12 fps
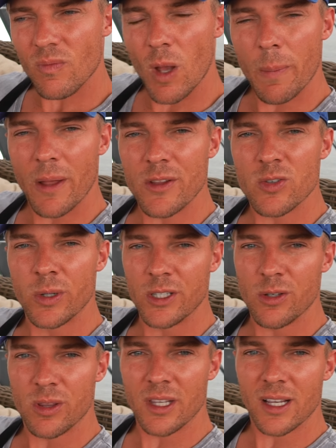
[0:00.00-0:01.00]
about the
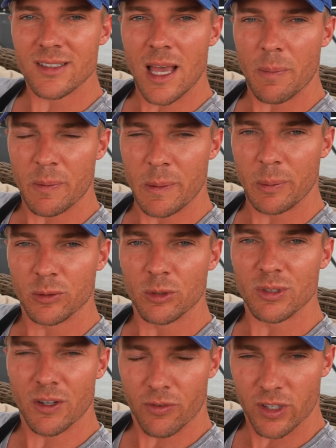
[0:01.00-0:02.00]
22 things happy people
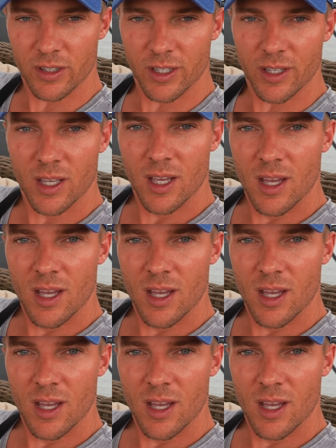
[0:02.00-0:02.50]
do differently.